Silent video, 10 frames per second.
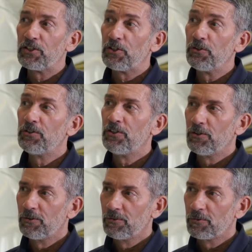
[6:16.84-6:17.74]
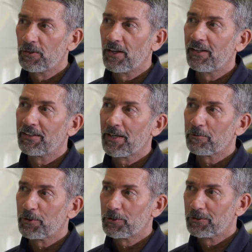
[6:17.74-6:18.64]
do you do with the
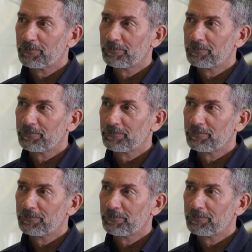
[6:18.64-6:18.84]
helicopters?